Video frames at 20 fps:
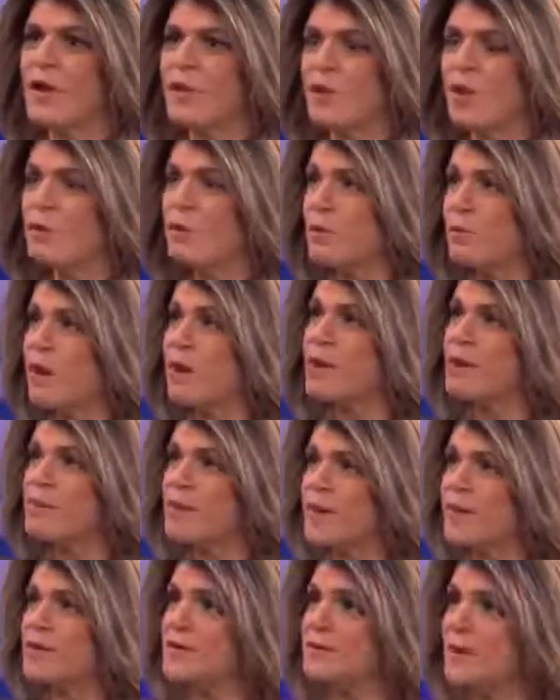Well, we
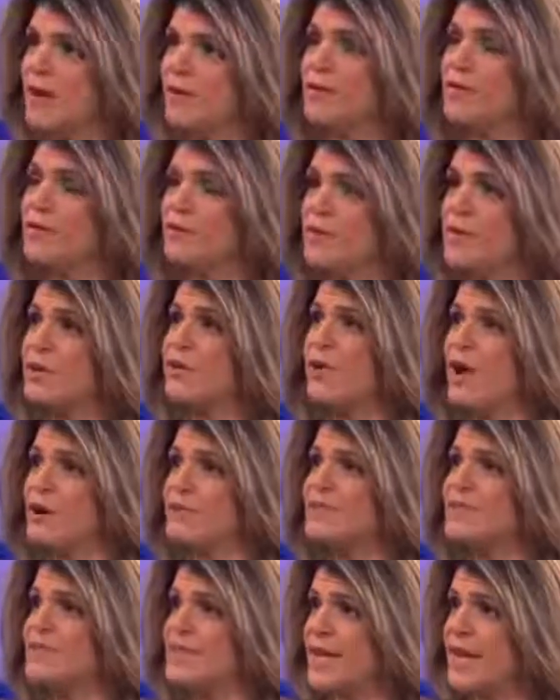recommend about 3
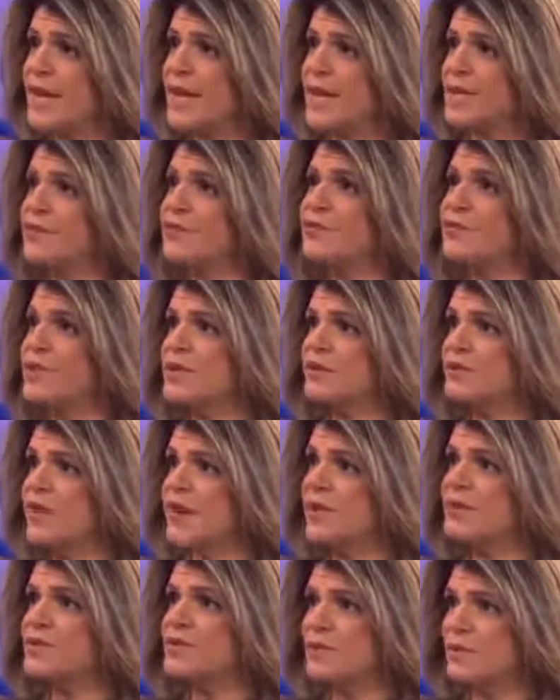grams a day in 3
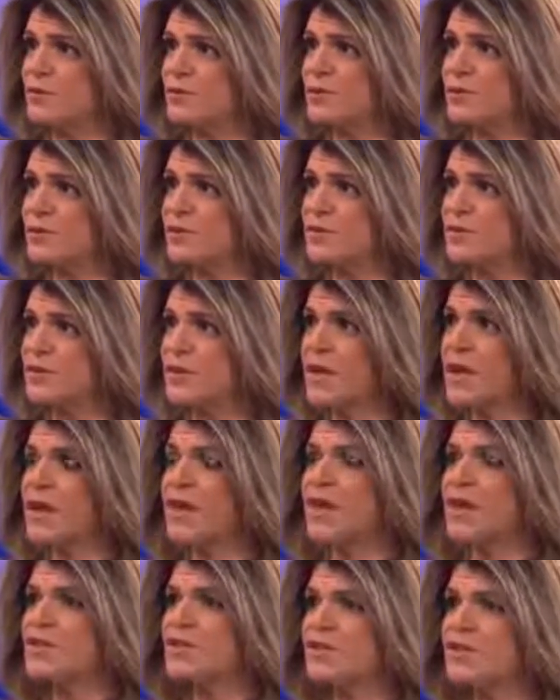divided doses.
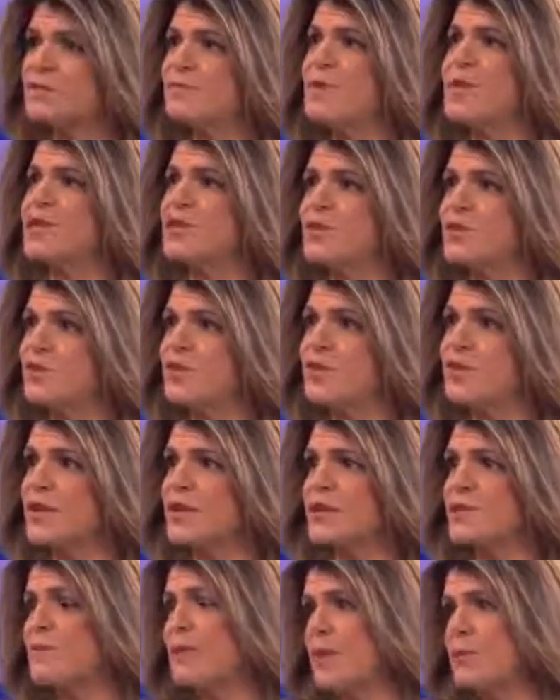And just make sure that
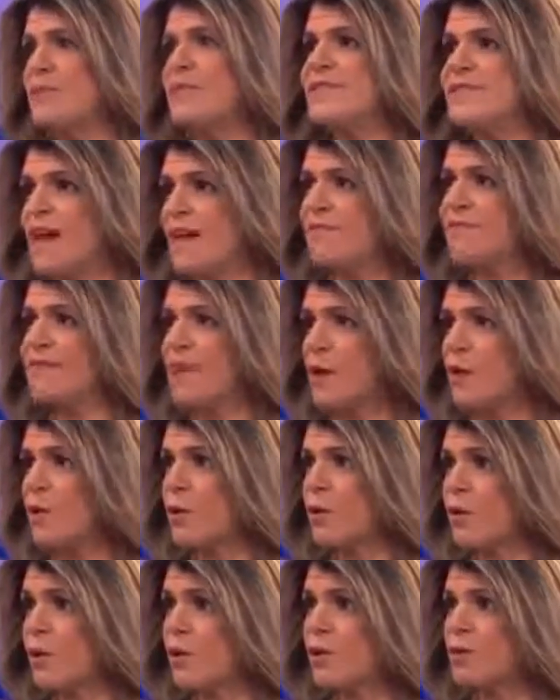it's made with safflower
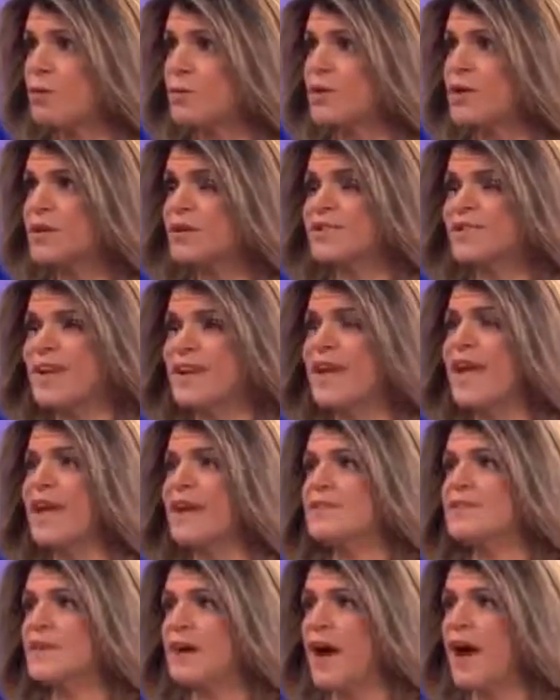oil because that has a